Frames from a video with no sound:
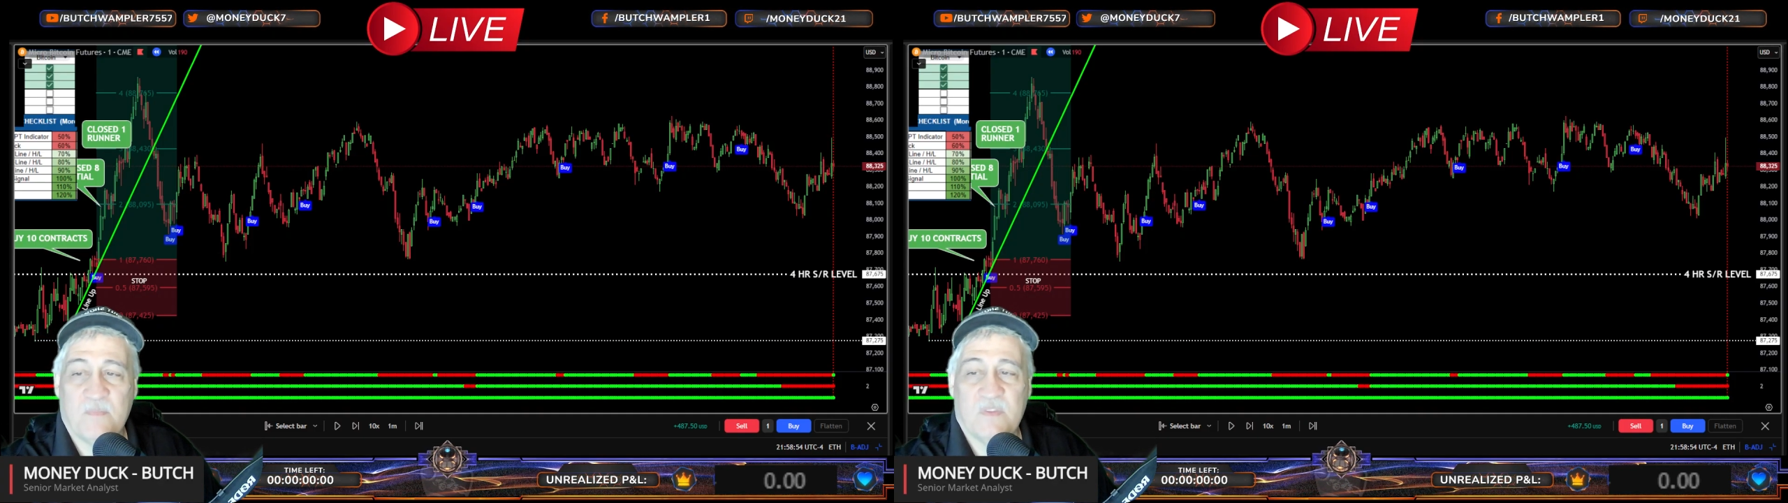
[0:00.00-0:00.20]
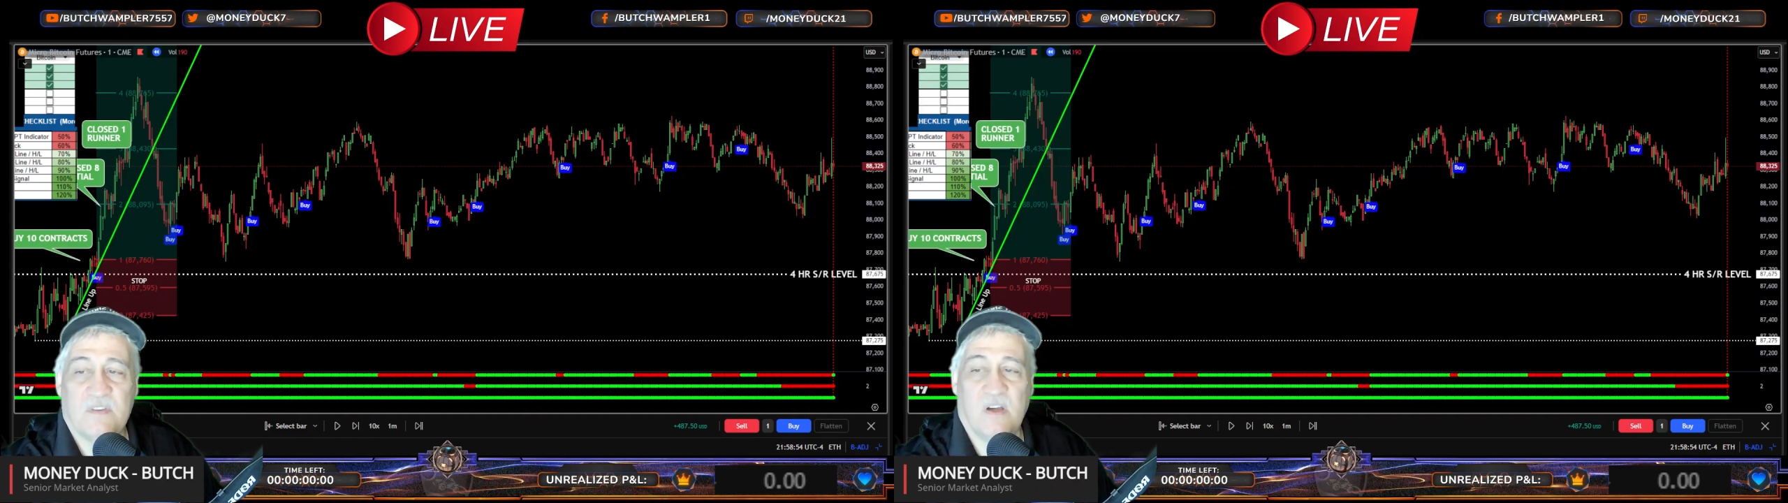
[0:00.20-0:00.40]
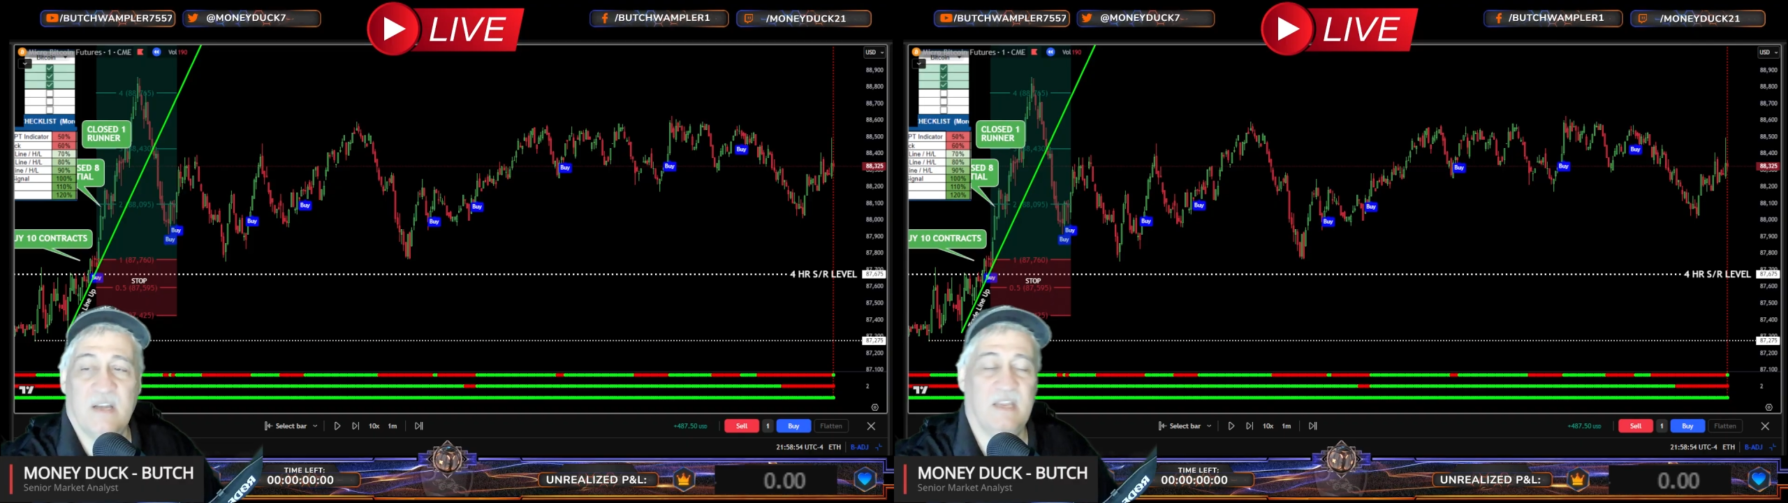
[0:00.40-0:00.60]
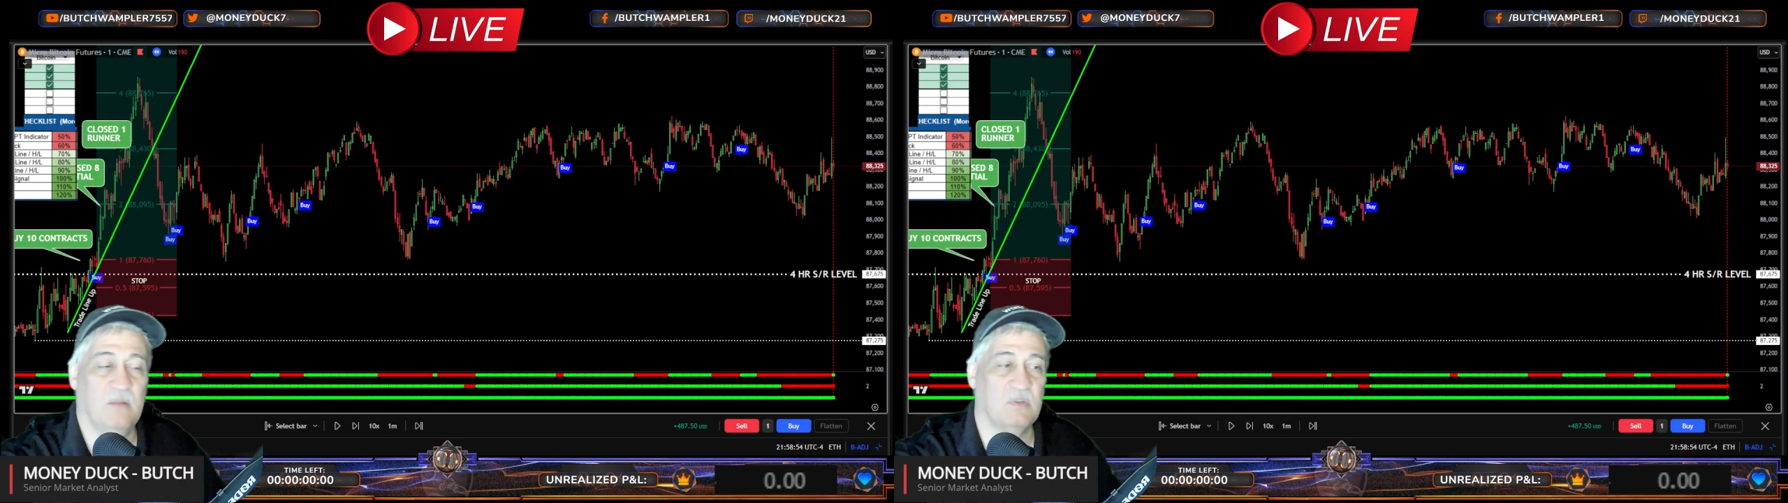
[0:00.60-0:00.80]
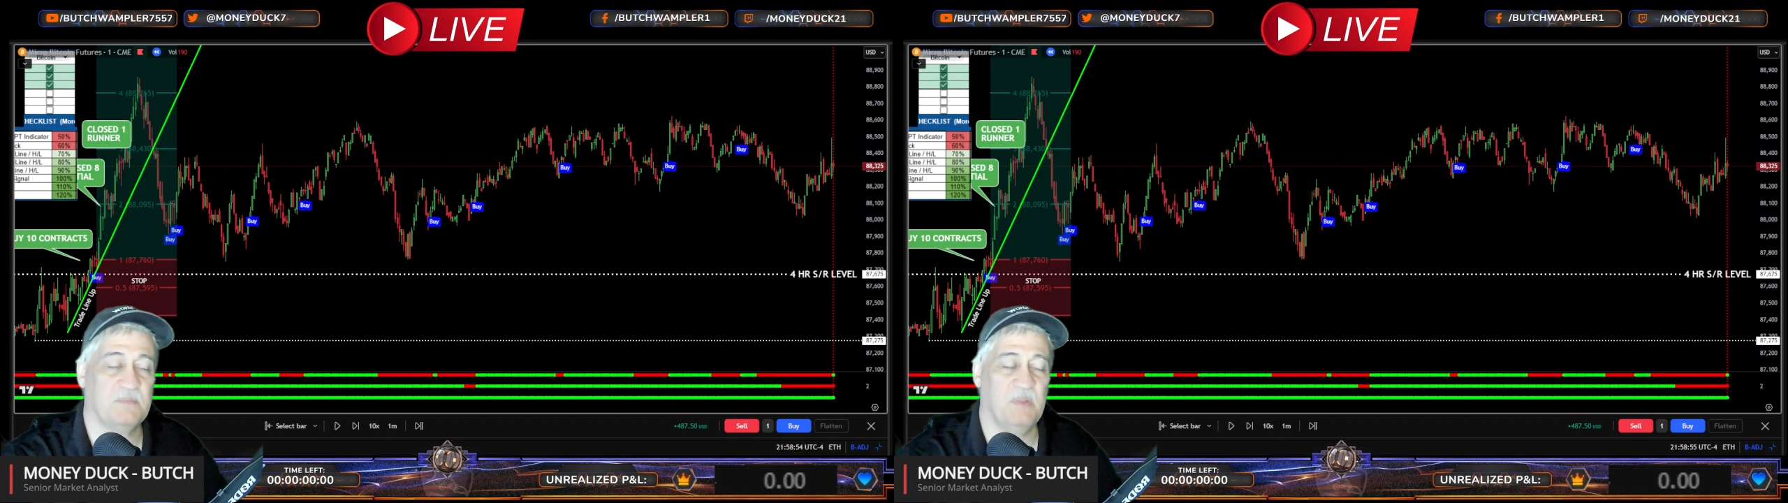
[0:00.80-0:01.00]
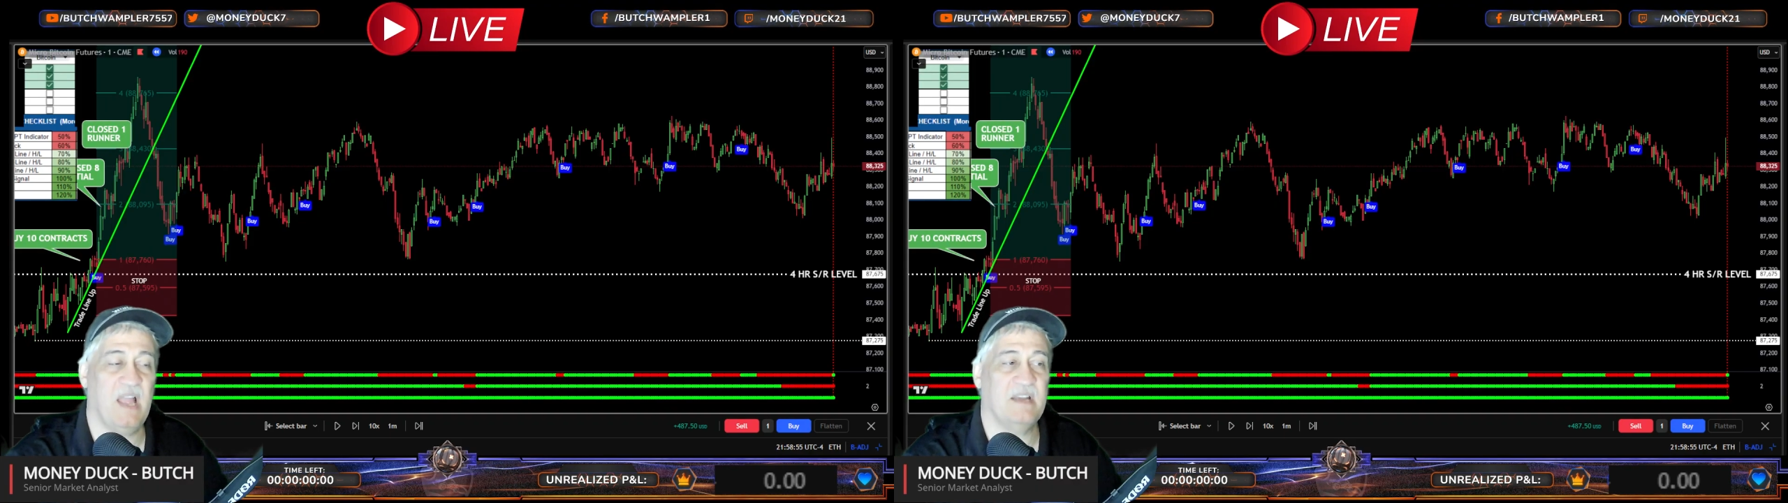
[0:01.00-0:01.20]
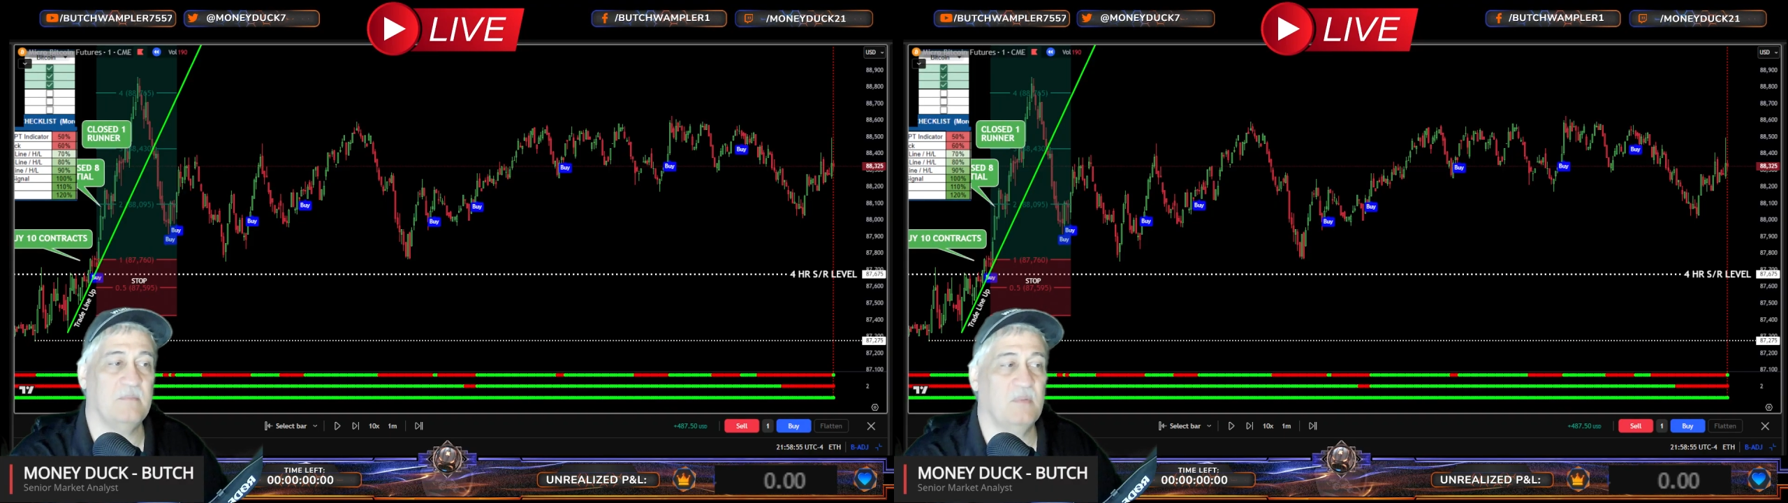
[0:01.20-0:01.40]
Sorry. It was platinum,